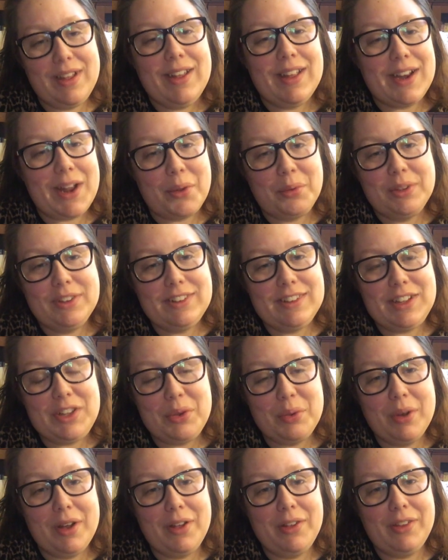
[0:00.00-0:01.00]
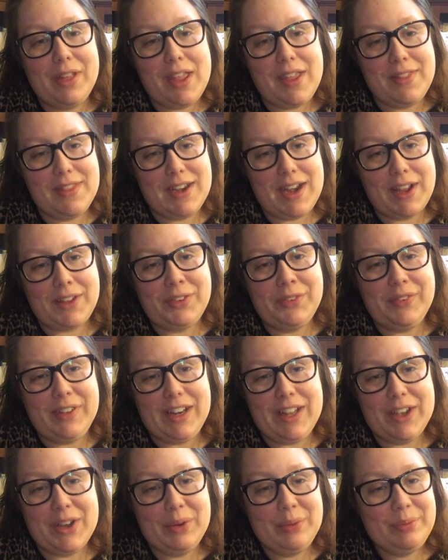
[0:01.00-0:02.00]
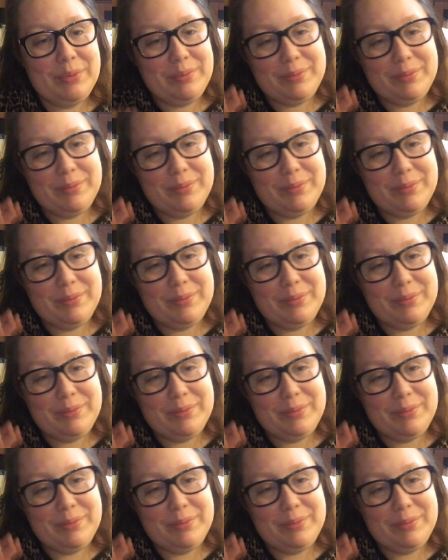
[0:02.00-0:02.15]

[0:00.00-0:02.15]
and I will see you all in the next video.